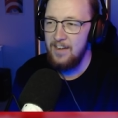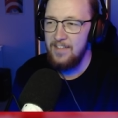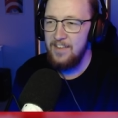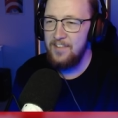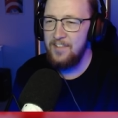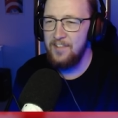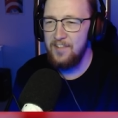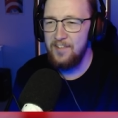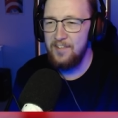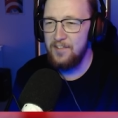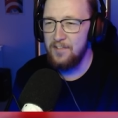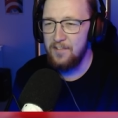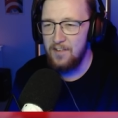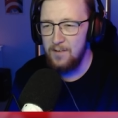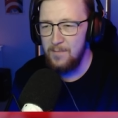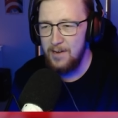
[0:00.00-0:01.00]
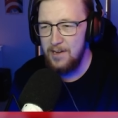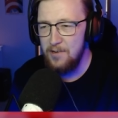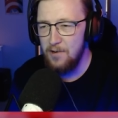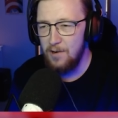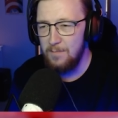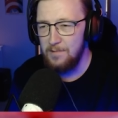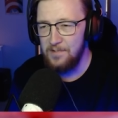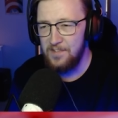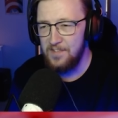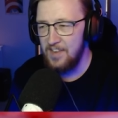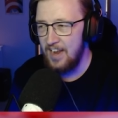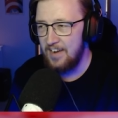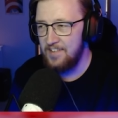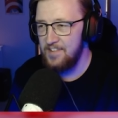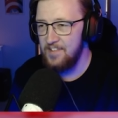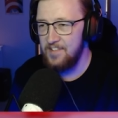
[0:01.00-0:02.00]
this isn't just going to be normal
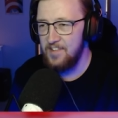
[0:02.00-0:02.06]
sex, is